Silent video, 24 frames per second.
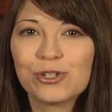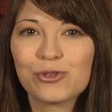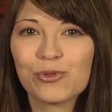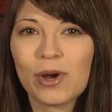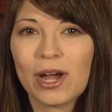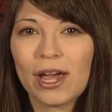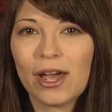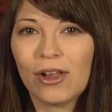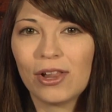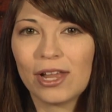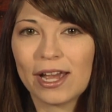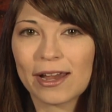
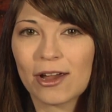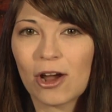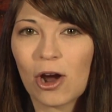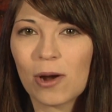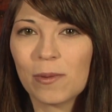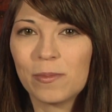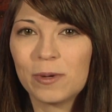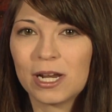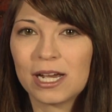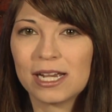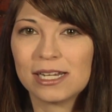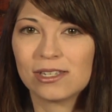trial at
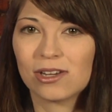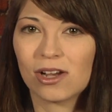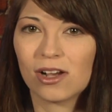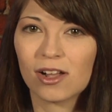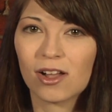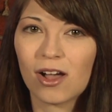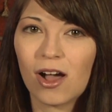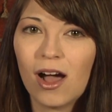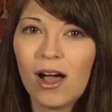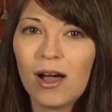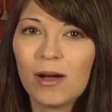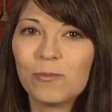carbonite
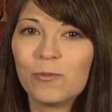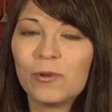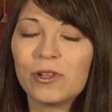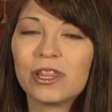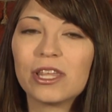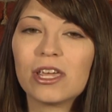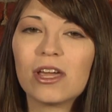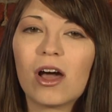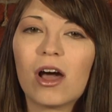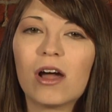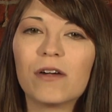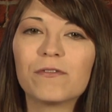dot com with
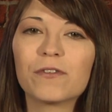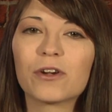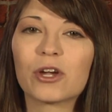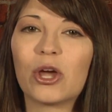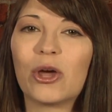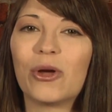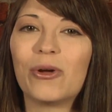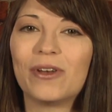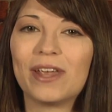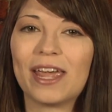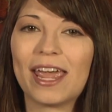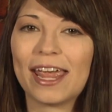the offer
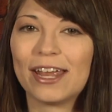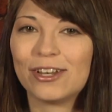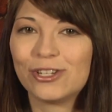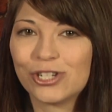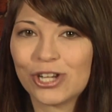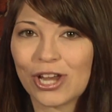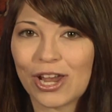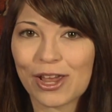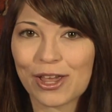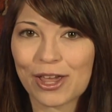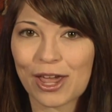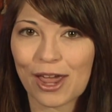code
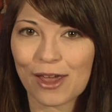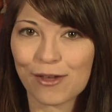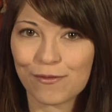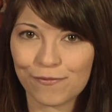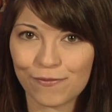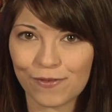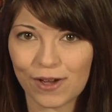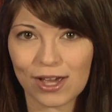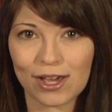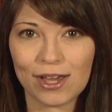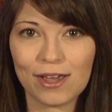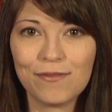H A K
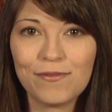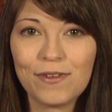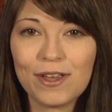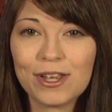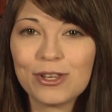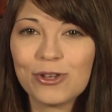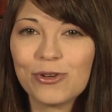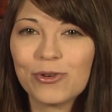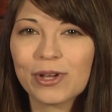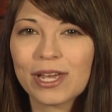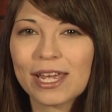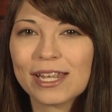five,
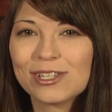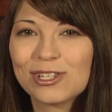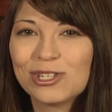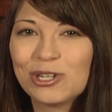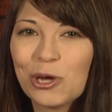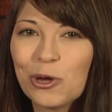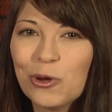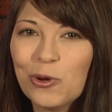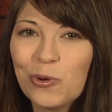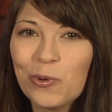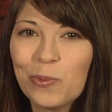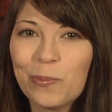and you'll get
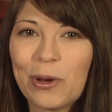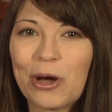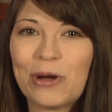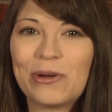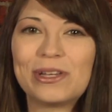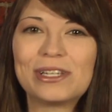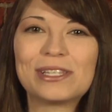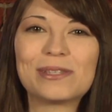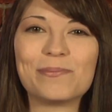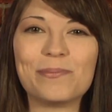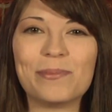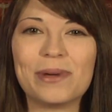two
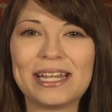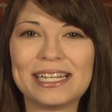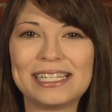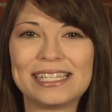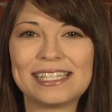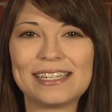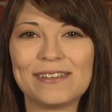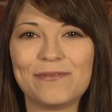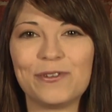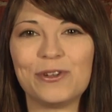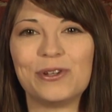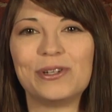bonus
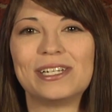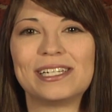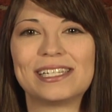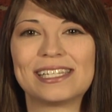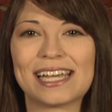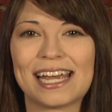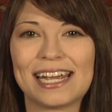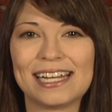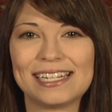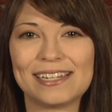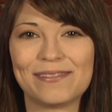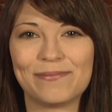months if you
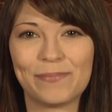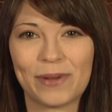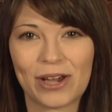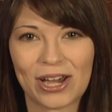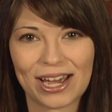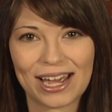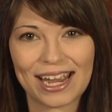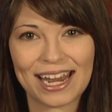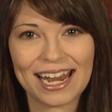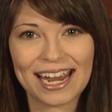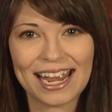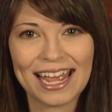decide to
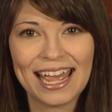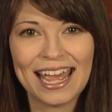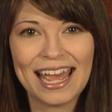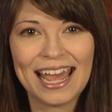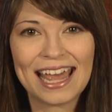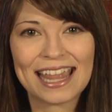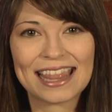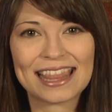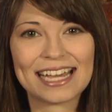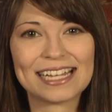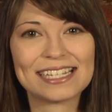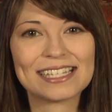buy.
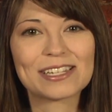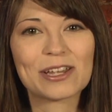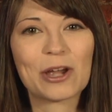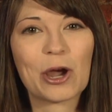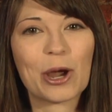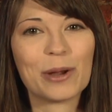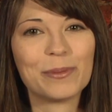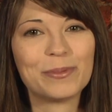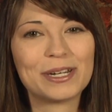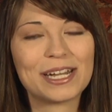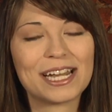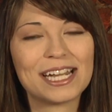That's
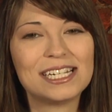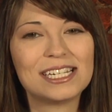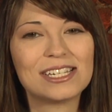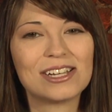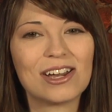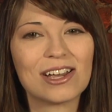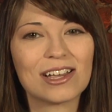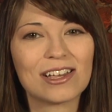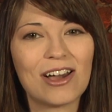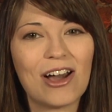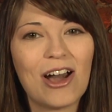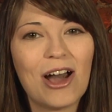carbonite
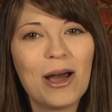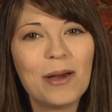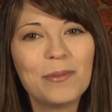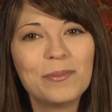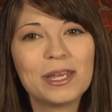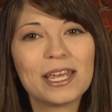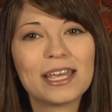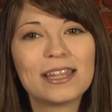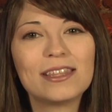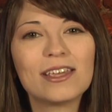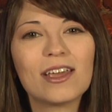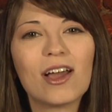dot com,
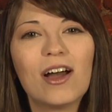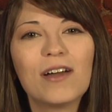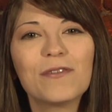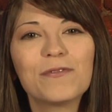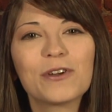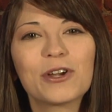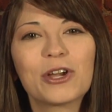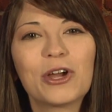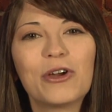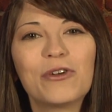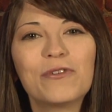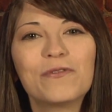and the
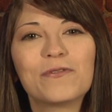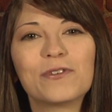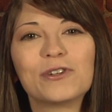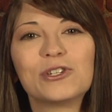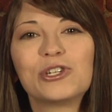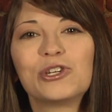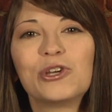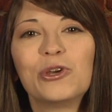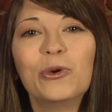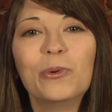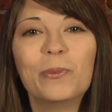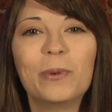offer code for
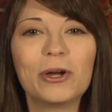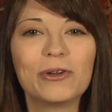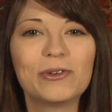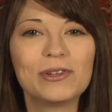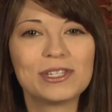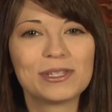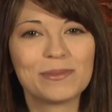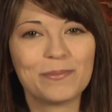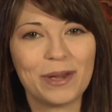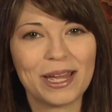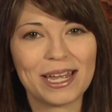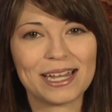two
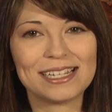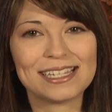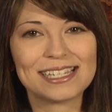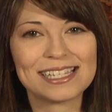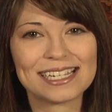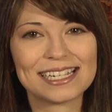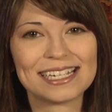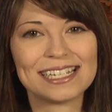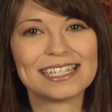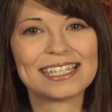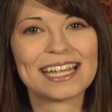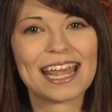bonus
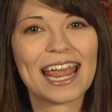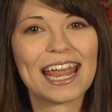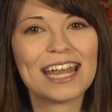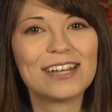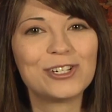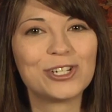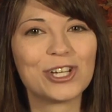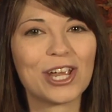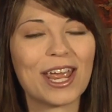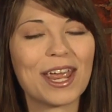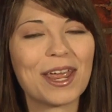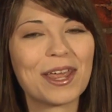months is
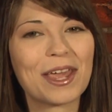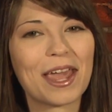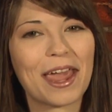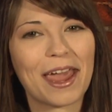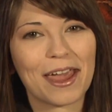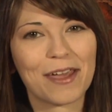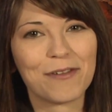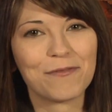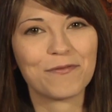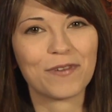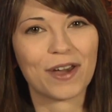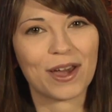H A
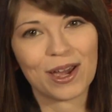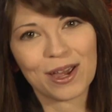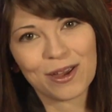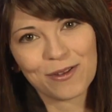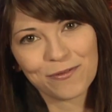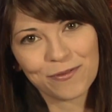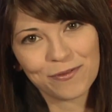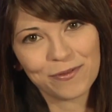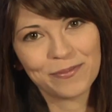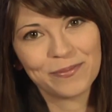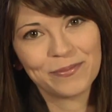K five.